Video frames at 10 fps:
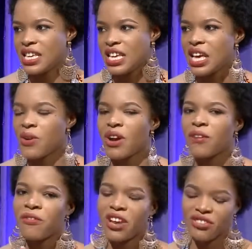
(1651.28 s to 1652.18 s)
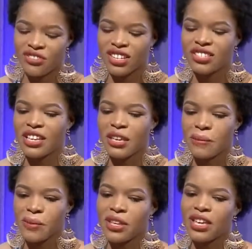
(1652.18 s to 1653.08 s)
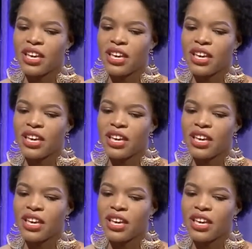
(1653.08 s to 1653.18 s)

We have five tracks in the EP.